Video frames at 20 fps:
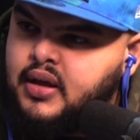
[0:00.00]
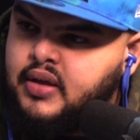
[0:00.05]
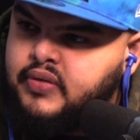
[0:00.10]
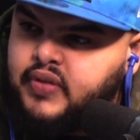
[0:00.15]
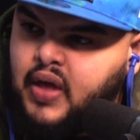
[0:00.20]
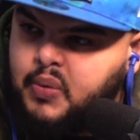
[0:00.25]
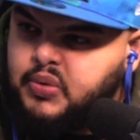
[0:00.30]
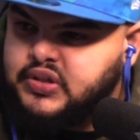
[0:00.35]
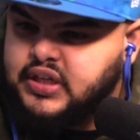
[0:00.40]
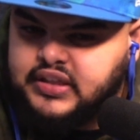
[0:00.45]

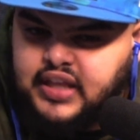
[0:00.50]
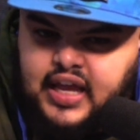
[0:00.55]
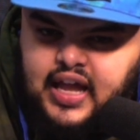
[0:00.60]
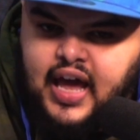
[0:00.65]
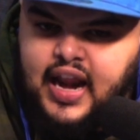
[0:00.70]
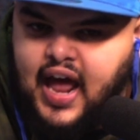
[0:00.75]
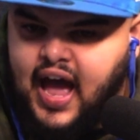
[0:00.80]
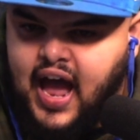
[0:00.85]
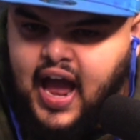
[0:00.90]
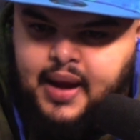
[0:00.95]
That was like a
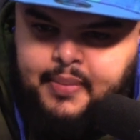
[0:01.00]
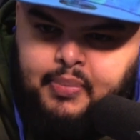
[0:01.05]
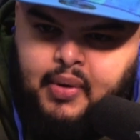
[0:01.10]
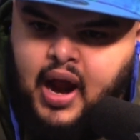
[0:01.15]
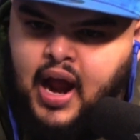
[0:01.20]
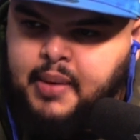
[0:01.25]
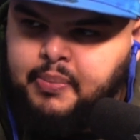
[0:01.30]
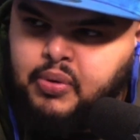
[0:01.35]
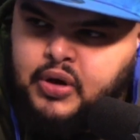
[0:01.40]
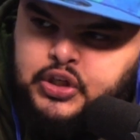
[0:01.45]
kind of
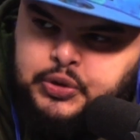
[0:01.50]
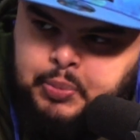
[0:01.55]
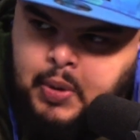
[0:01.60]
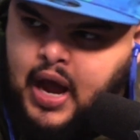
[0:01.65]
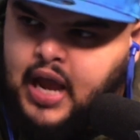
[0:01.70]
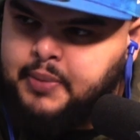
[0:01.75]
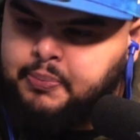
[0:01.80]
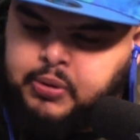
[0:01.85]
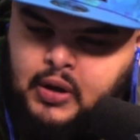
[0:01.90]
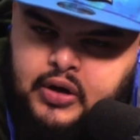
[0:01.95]
hybrid
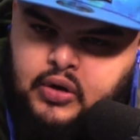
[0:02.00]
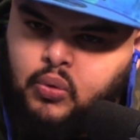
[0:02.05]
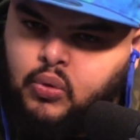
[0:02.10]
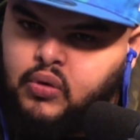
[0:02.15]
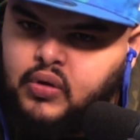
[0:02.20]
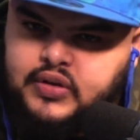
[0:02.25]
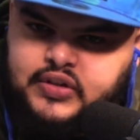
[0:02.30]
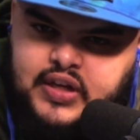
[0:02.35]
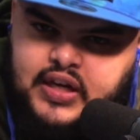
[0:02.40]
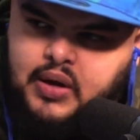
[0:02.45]
spot he played in New
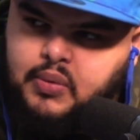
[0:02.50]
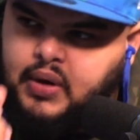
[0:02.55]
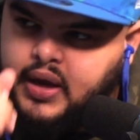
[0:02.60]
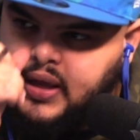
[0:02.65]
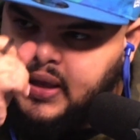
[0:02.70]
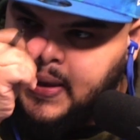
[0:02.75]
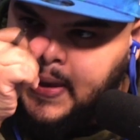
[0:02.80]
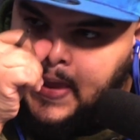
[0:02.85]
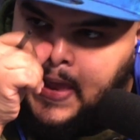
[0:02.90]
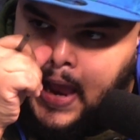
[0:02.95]
Orleans
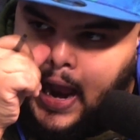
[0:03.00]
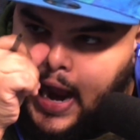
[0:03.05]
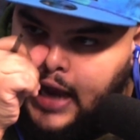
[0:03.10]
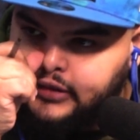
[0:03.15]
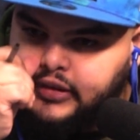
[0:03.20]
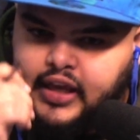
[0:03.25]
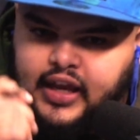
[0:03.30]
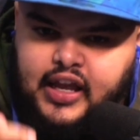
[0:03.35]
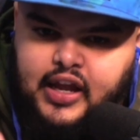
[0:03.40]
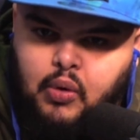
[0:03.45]
anyway. I
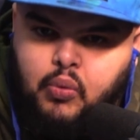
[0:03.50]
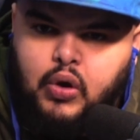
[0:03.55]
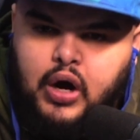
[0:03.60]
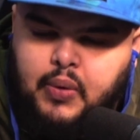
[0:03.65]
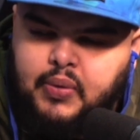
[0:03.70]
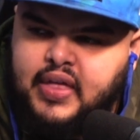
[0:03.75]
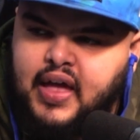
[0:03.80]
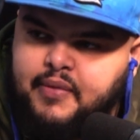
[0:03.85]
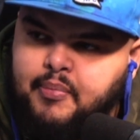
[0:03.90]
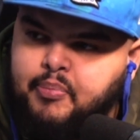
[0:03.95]
think it could work
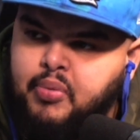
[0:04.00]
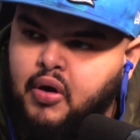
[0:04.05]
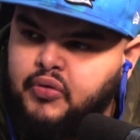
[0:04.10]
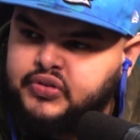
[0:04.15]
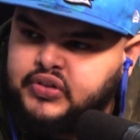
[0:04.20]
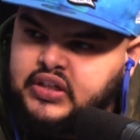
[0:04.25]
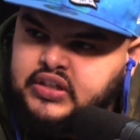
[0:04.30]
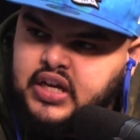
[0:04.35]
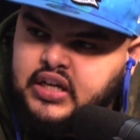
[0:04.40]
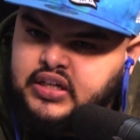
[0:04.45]
with having both
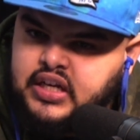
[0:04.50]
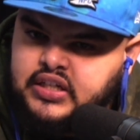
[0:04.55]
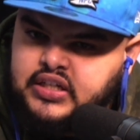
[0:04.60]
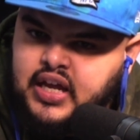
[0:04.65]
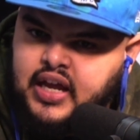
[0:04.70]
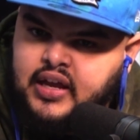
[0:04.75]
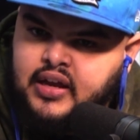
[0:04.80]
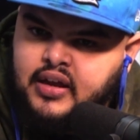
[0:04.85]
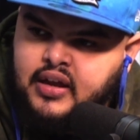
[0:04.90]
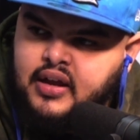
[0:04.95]
CJ
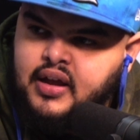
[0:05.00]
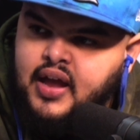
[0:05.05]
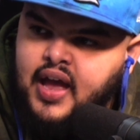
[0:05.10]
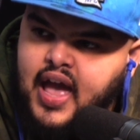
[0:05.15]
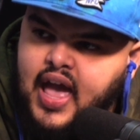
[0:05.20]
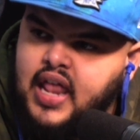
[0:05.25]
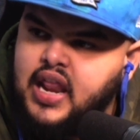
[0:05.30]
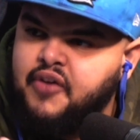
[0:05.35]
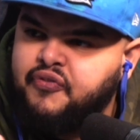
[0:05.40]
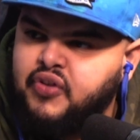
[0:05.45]
DJ
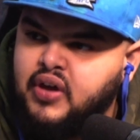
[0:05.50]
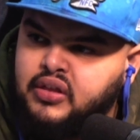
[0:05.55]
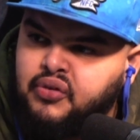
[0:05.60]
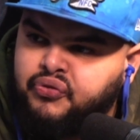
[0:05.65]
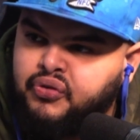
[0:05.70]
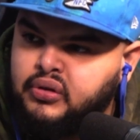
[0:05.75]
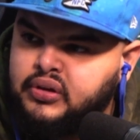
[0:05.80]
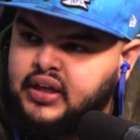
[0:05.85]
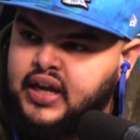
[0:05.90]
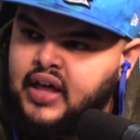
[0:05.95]
and Iffy on the
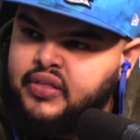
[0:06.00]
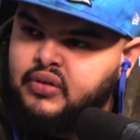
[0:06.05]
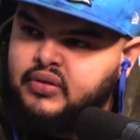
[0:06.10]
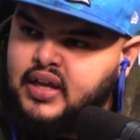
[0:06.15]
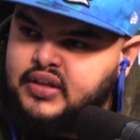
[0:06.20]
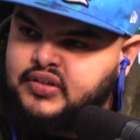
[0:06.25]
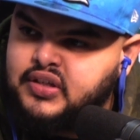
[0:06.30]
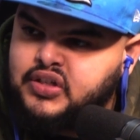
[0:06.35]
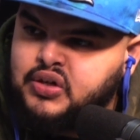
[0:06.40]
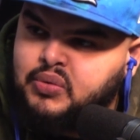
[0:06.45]
field together in
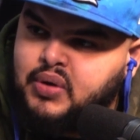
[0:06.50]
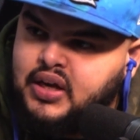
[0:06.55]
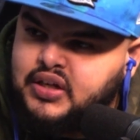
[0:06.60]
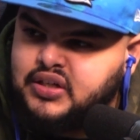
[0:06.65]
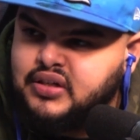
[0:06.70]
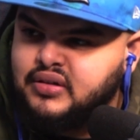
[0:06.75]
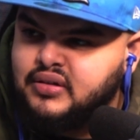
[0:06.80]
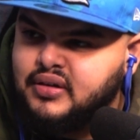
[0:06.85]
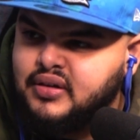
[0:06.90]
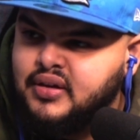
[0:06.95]
that
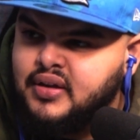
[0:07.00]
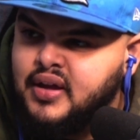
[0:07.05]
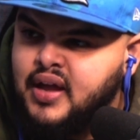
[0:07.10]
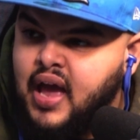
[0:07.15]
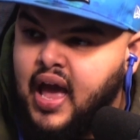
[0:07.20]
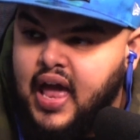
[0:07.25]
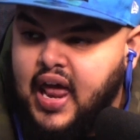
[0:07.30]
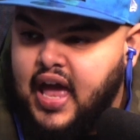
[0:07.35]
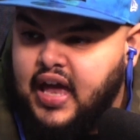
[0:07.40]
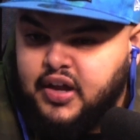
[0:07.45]
situation.
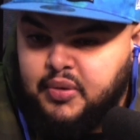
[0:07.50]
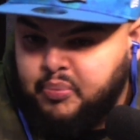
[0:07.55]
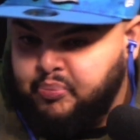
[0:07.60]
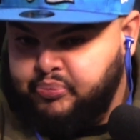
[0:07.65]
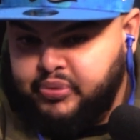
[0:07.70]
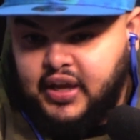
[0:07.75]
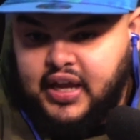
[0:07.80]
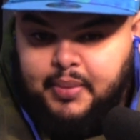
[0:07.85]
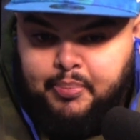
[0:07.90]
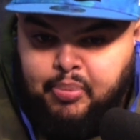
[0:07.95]
Hey,
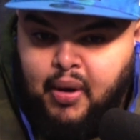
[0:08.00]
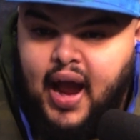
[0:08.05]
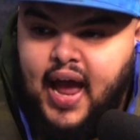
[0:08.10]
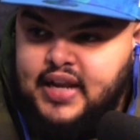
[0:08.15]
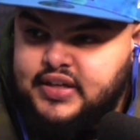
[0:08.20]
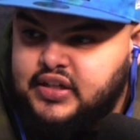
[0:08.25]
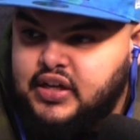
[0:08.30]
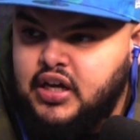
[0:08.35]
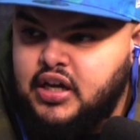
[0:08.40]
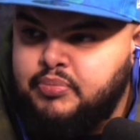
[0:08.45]
again,
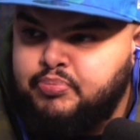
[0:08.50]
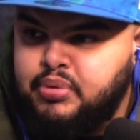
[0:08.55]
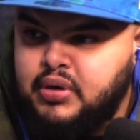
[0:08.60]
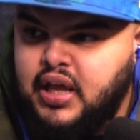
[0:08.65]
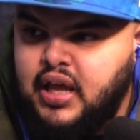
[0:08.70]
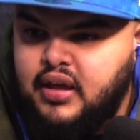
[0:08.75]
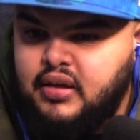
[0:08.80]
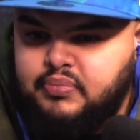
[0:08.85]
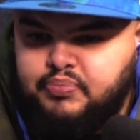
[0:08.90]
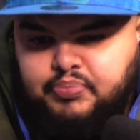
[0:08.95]
Brian's good,
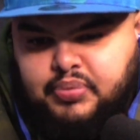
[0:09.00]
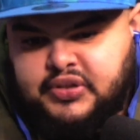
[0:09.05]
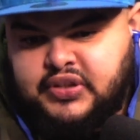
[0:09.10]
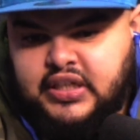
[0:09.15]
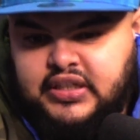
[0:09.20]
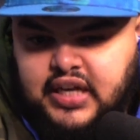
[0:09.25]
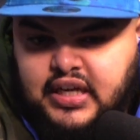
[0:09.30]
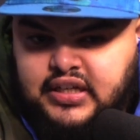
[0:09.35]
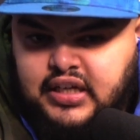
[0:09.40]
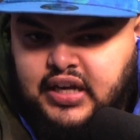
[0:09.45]
but
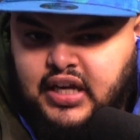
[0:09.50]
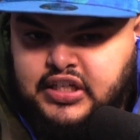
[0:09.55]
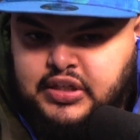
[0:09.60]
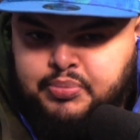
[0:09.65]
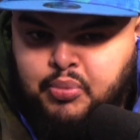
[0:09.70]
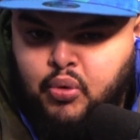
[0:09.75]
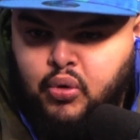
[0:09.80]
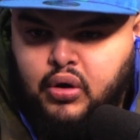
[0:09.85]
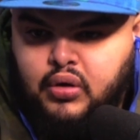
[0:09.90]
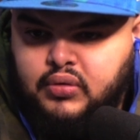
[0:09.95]
CJ DJ is
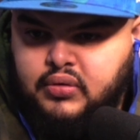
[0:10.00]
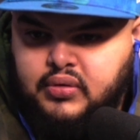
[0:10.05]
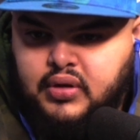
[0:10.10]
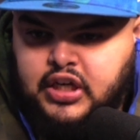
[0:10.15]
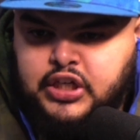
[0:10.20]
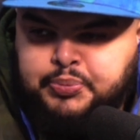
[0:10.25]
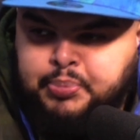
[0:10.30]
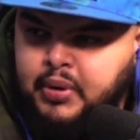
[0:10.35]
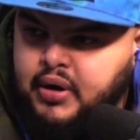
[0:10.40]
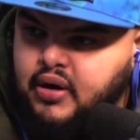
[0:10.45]
more
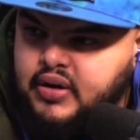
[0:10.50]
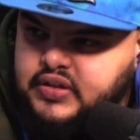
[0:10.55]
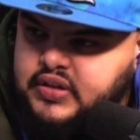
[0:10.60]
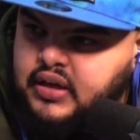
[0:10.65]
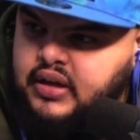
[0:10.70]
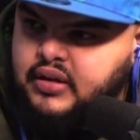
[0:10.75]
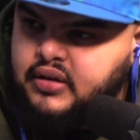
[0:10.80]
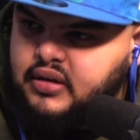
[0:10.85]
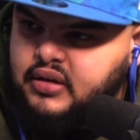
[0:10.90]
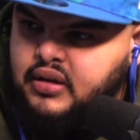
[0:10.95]
experienced
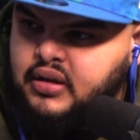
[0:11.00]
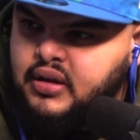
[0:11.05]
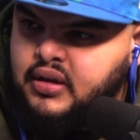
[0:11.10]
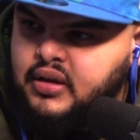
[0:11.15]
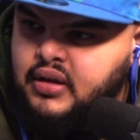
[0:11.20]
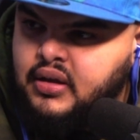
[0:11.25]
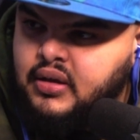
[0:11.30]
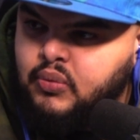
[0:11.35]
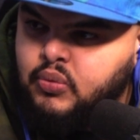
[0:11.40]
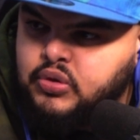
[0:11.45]
in it.